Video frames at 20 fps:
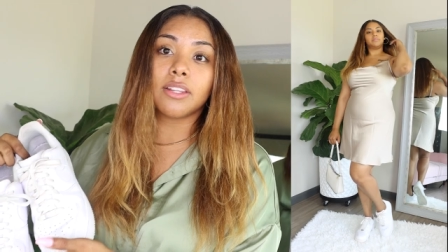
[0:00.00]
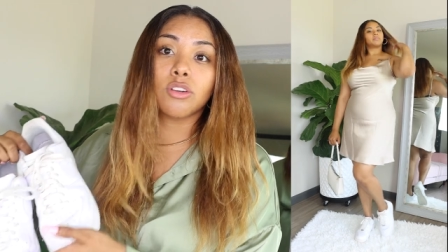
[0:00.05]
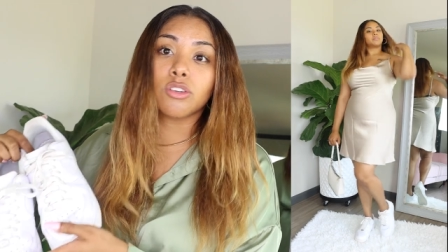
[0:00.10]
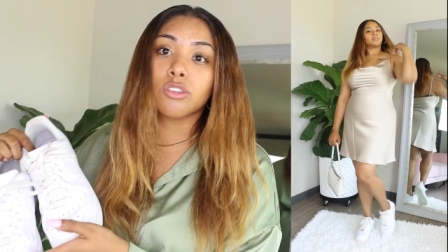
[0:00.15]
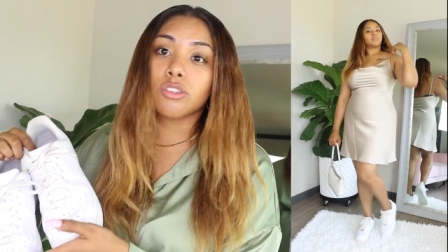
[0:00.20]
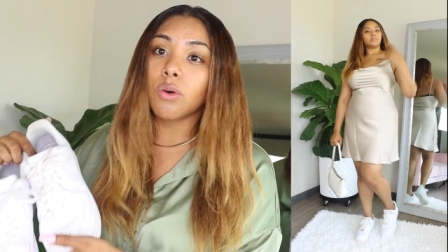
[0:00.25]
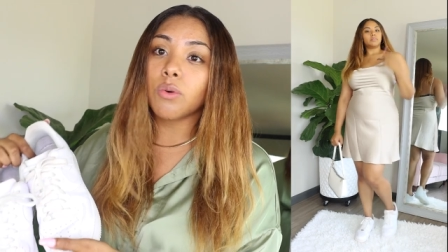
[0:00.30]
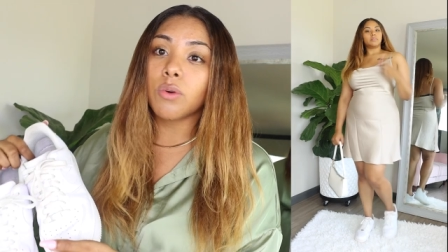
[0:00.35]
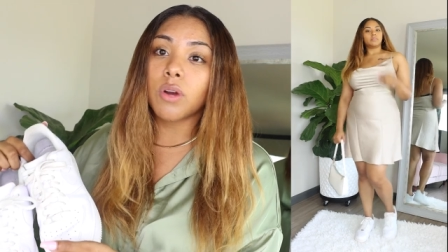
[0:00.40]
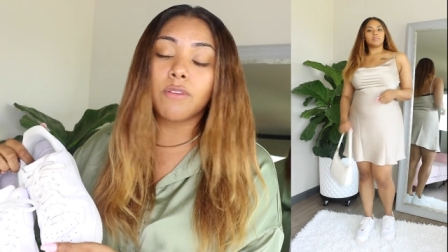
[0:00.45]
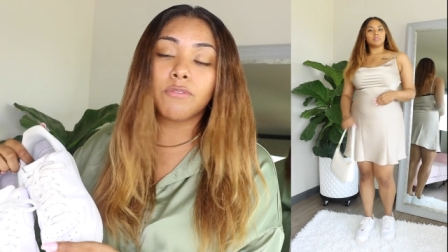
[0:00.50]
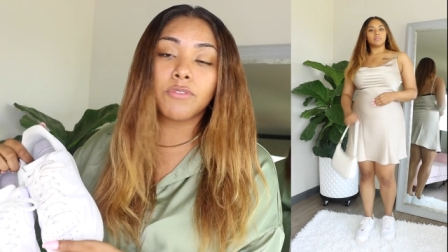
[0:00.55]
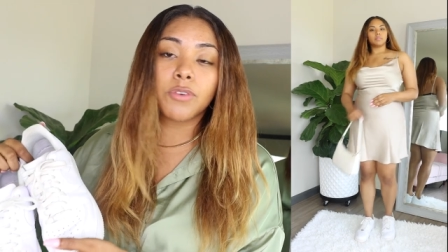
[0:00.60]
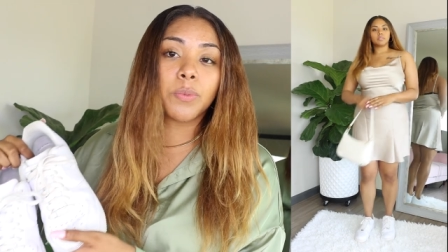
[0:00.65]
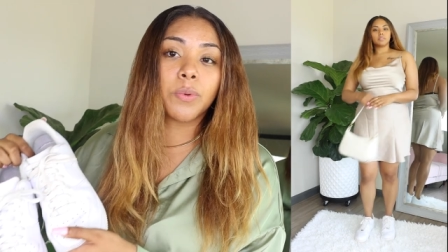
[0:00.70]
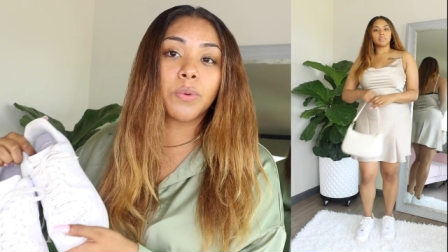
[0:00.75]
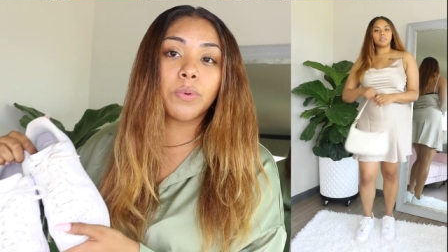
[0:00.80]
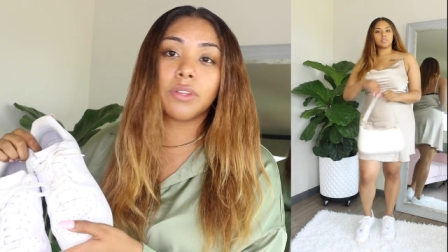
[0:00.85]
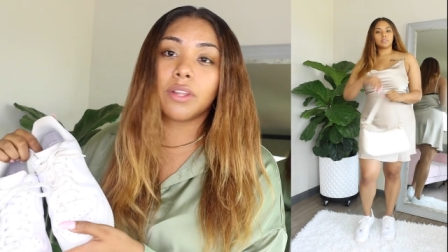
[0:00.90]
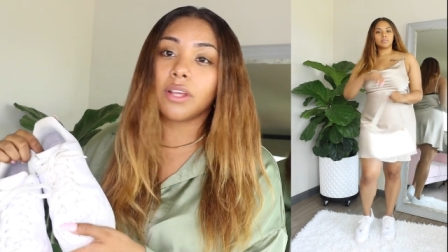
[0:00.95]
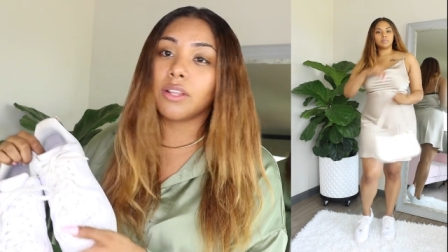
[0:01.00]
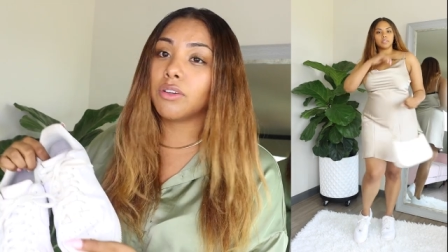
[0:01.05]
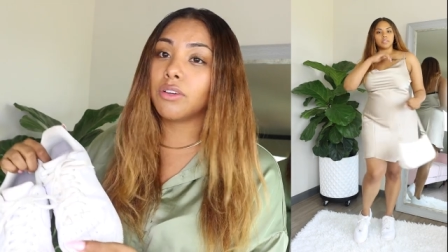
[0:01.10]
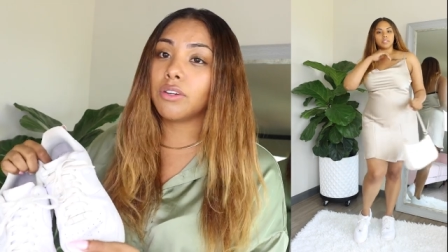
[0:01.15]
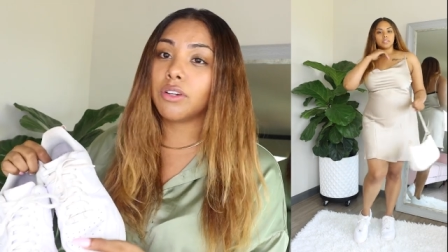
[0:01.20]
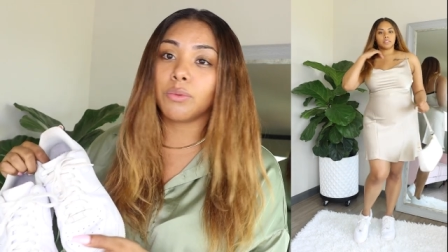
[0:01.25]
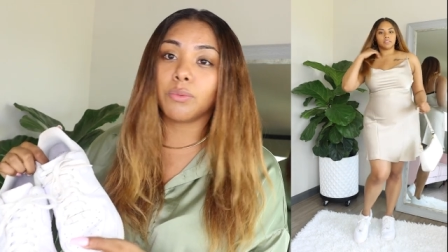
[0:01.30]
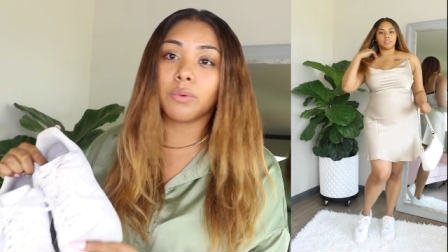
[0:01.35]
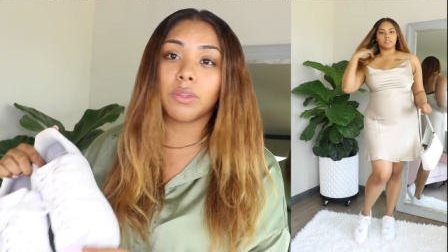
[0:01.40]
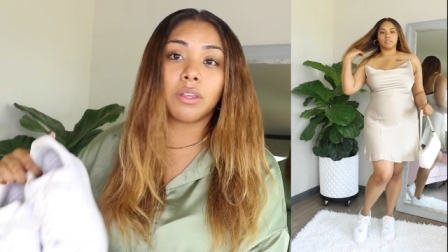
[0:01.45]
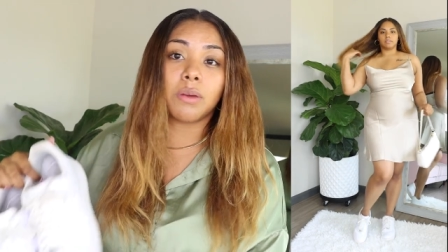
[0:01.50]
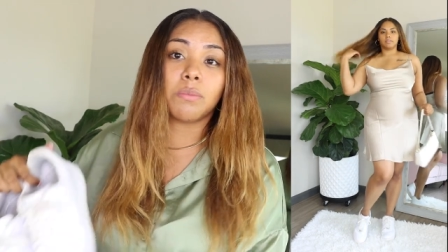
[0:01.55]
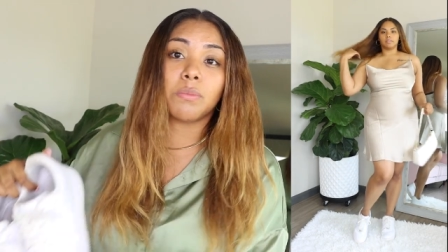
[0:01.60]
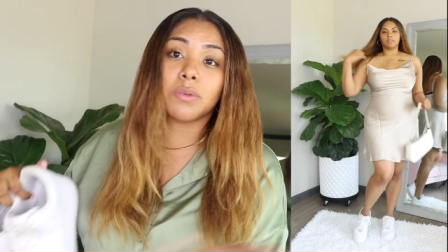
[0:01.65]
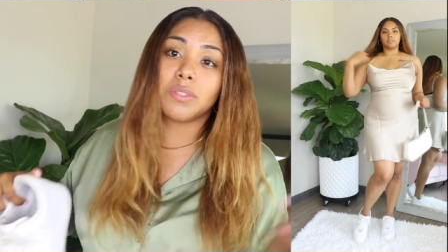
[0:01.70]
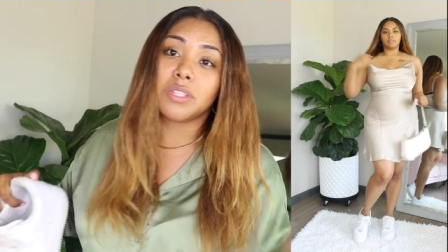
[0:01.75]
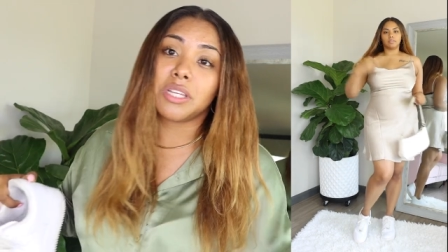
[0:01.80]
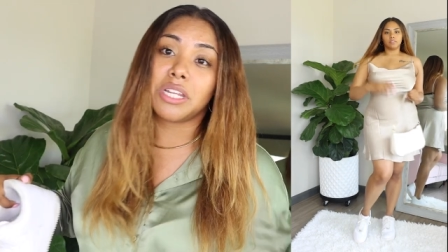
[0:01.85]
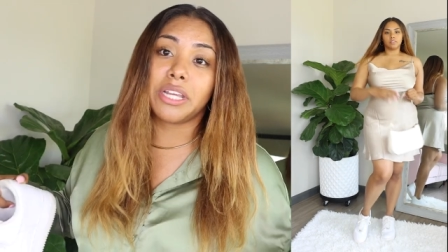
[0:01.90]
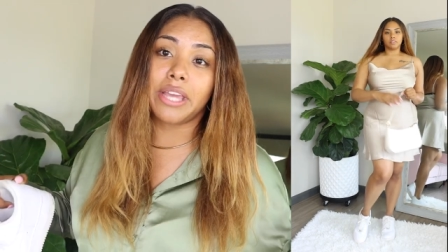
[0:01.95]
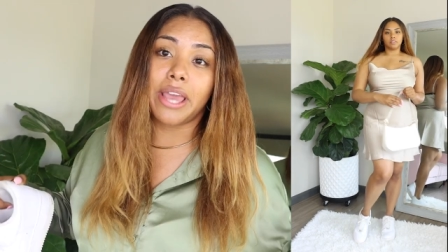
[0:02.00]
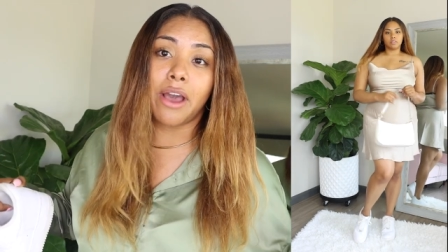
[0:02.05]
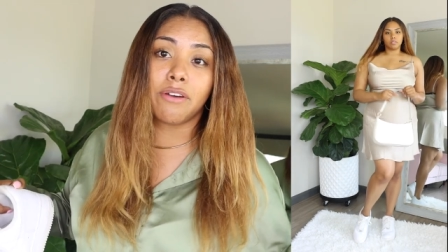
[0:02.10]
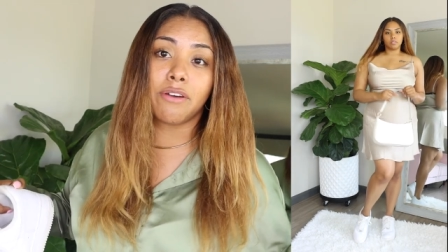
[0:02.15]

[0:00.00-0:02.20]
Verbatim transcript: They're so comfortable, and they look good with almost any